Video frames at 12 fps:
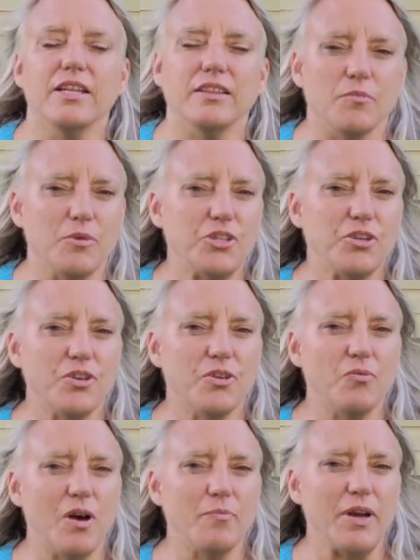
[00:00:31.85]
Let me show you
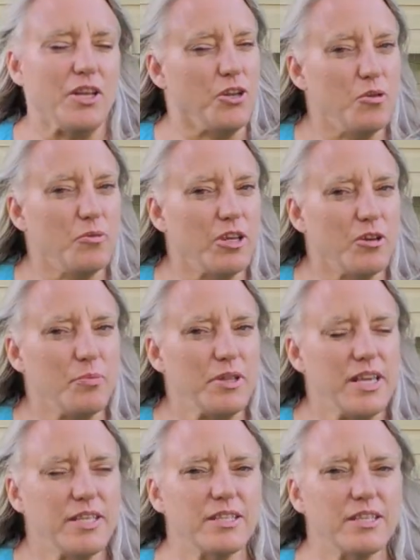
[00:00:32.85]
what my new little
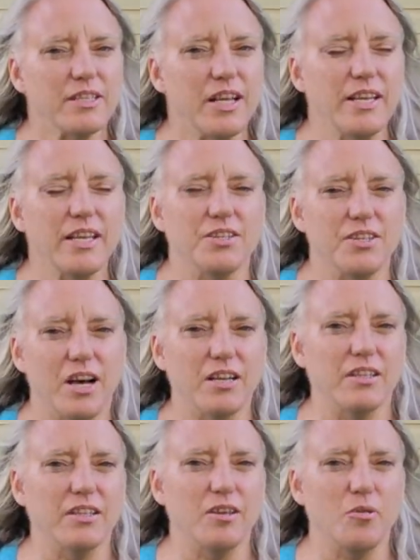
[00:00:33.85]
plants look like and talk
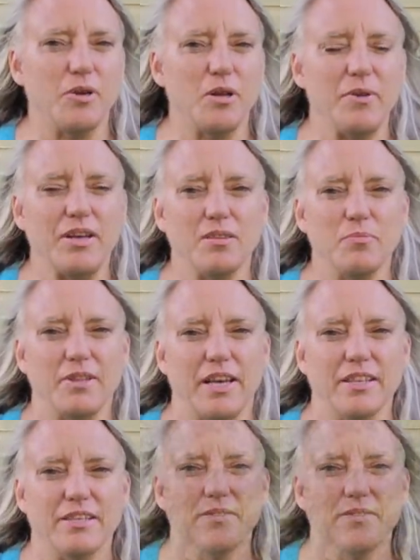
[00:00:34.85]
a little bit about the plant.